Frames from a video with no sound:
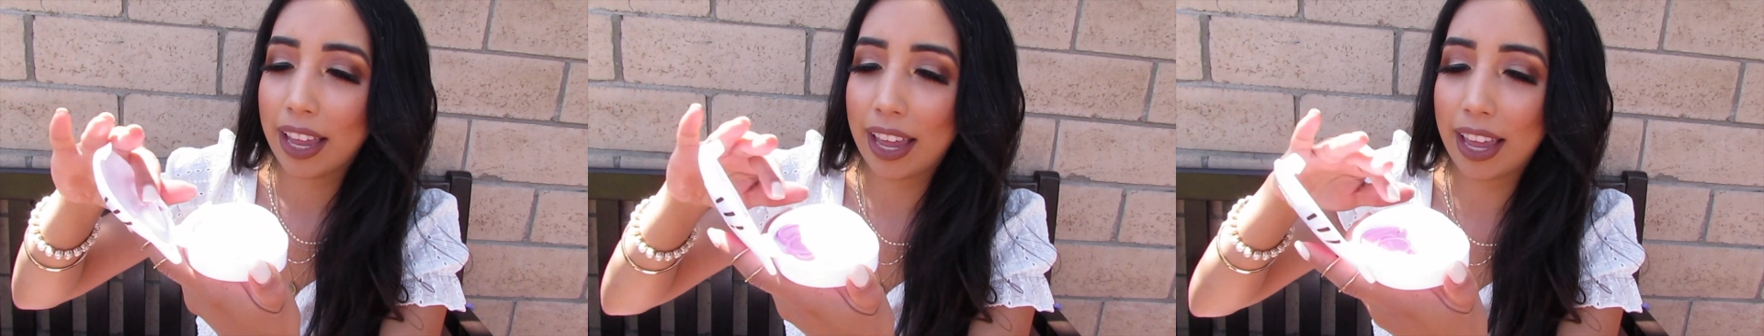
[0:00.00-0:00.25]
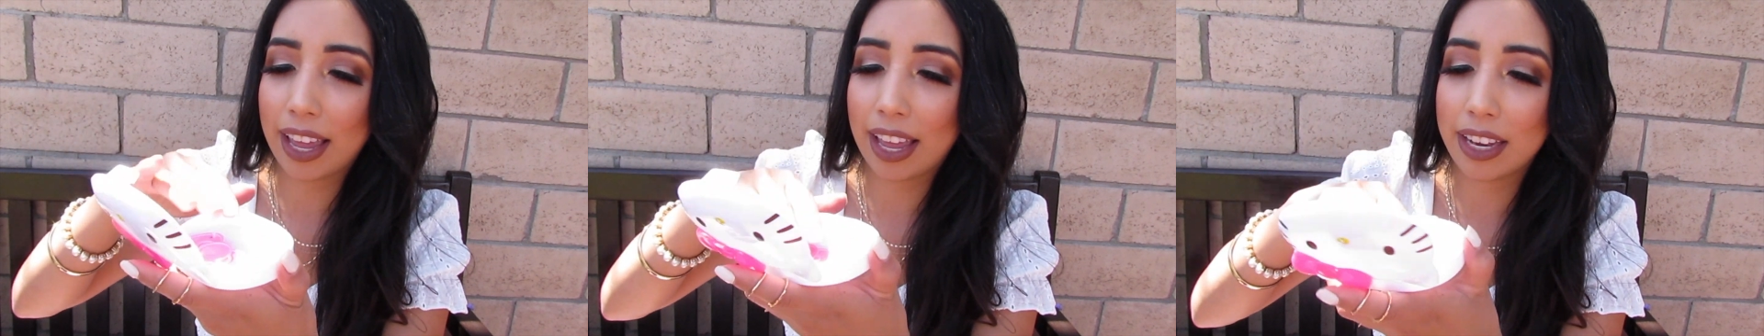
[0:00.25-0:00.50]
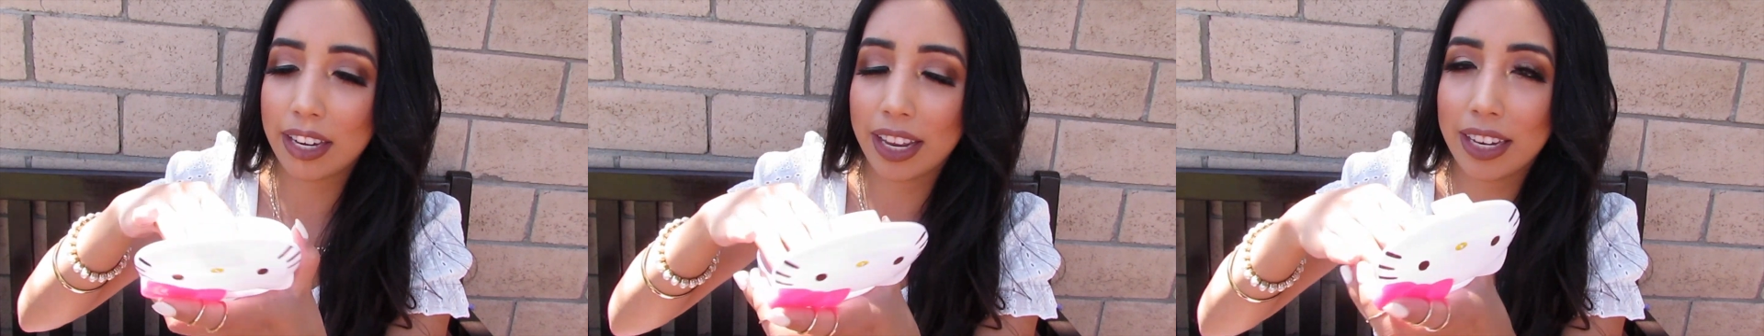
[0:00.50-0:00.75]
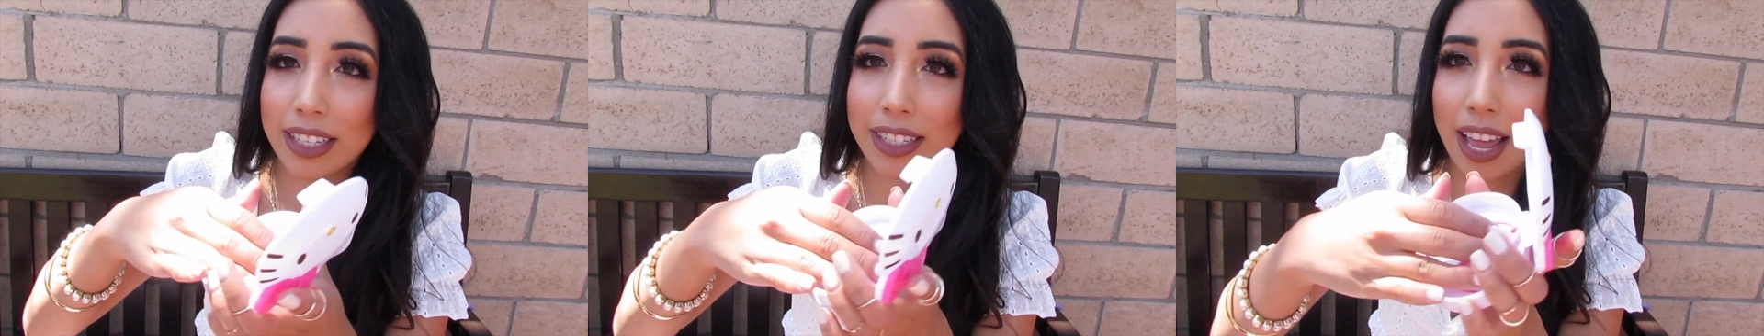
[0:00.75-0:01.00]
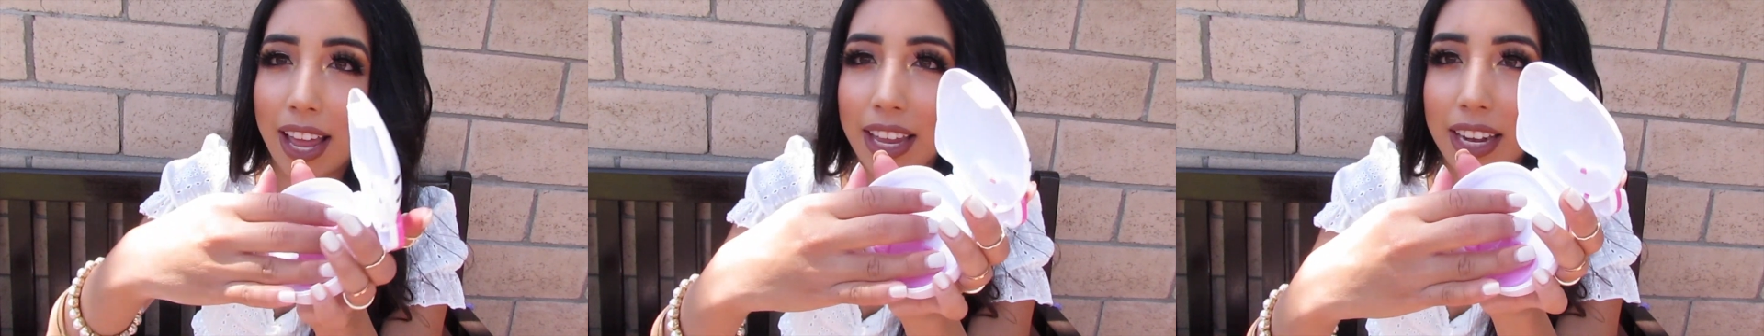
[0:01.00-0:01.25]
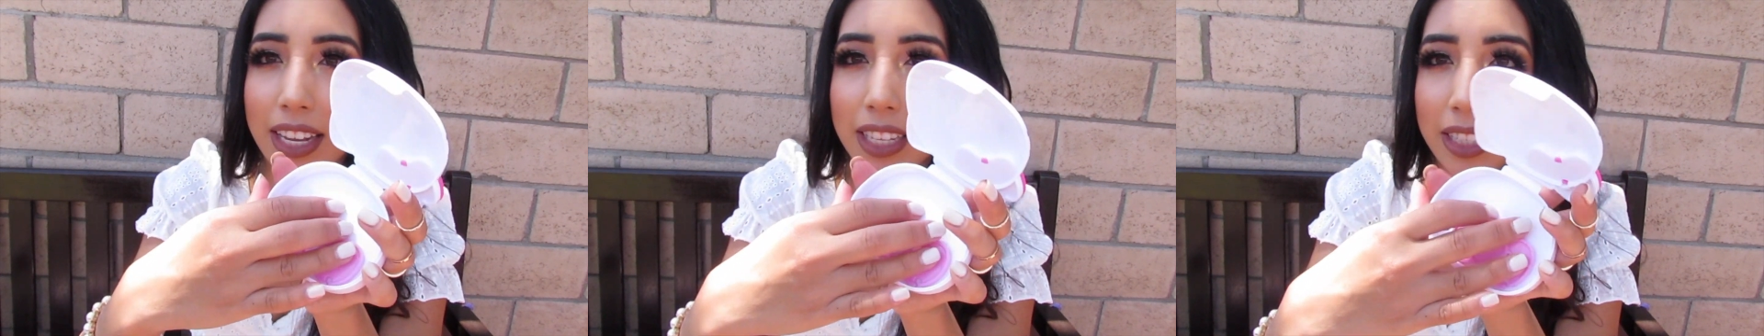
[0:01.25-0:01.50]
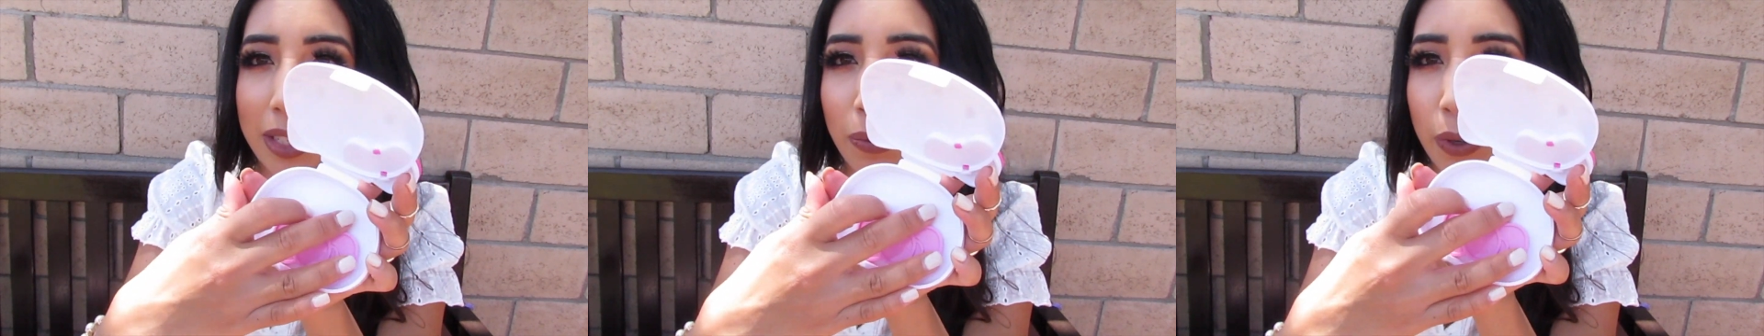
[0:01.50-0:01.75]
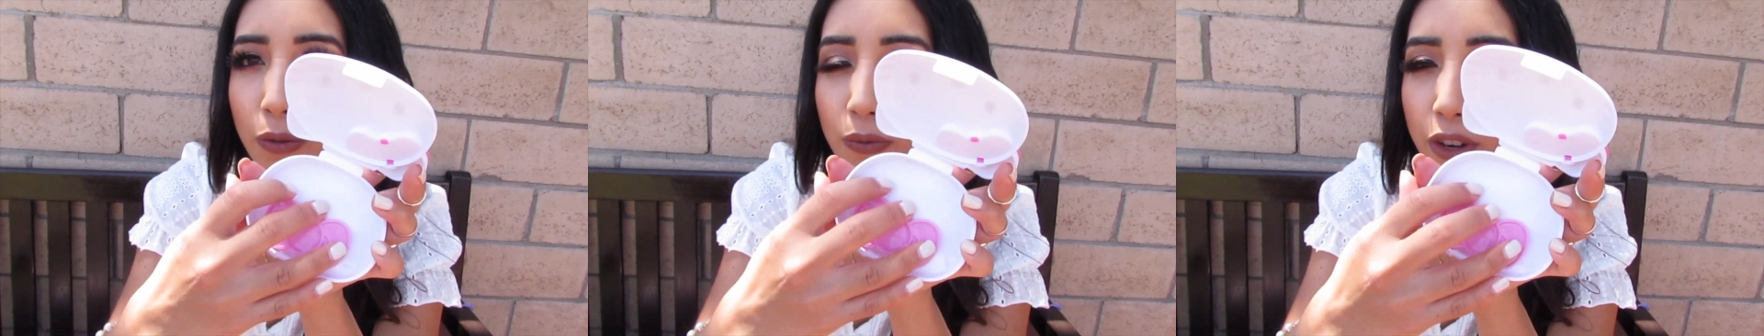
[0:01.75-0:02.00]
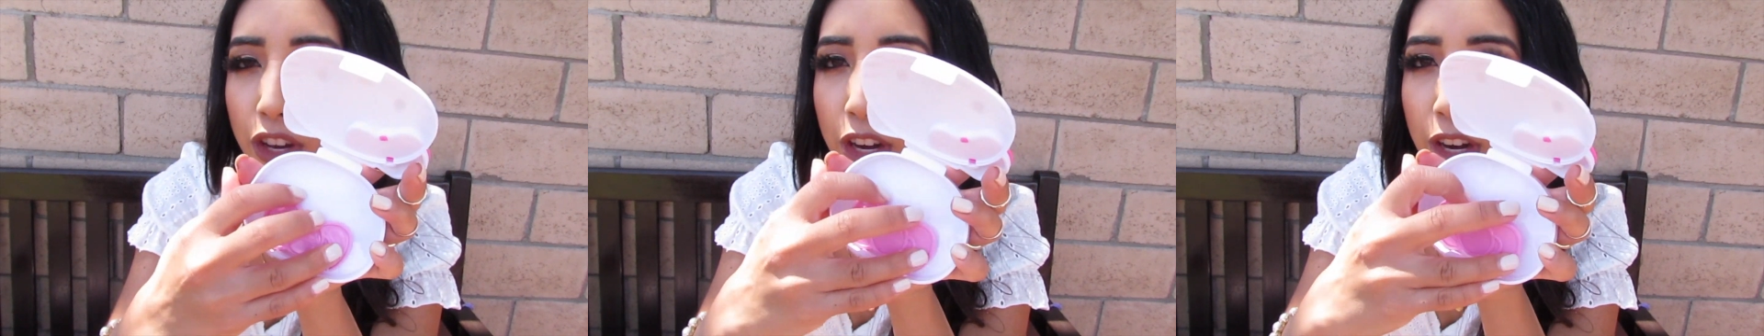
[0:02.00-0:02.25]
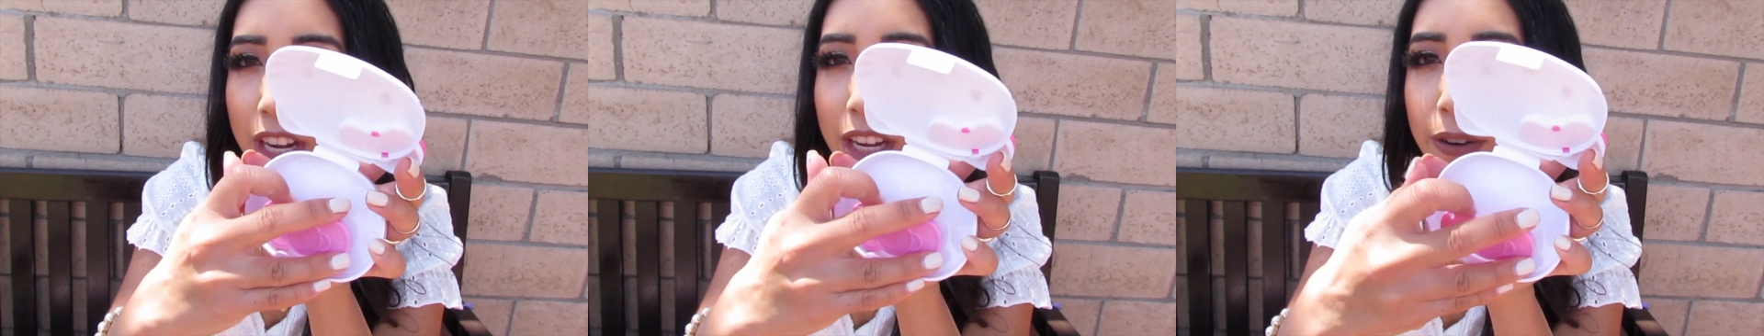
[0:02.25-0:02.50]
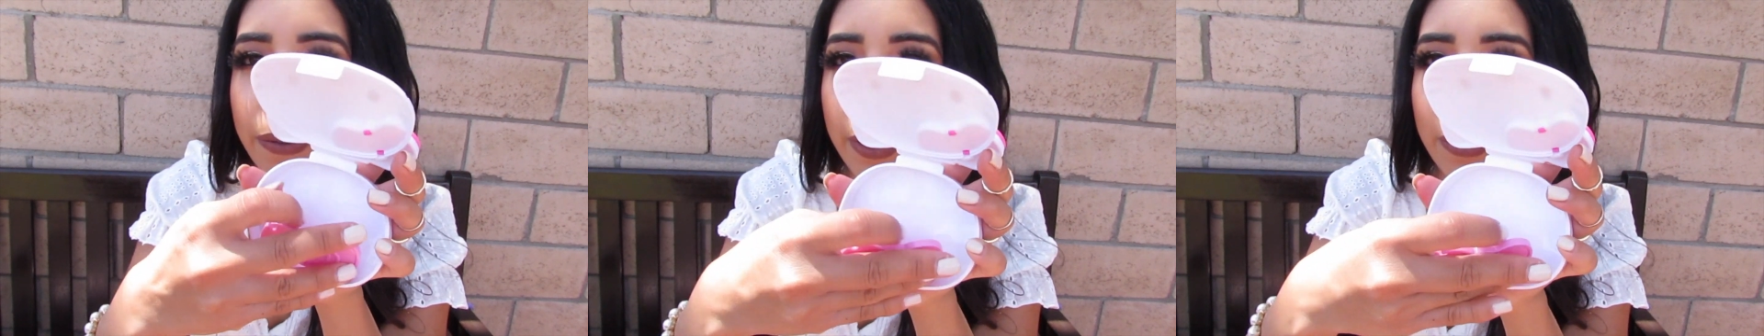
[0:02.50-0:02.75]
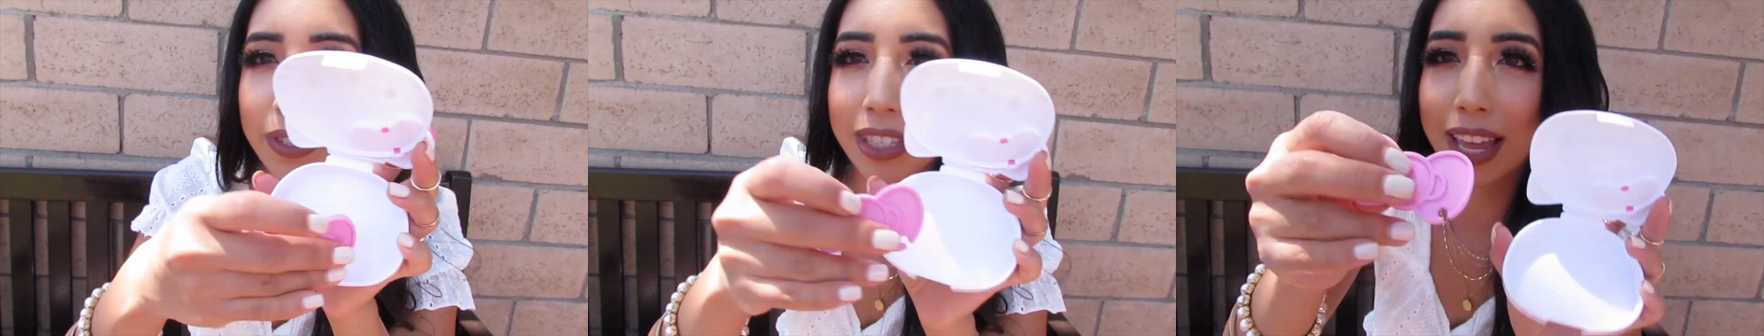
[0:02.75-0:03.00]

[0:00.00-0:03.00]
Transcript: and inside is room for your earphones,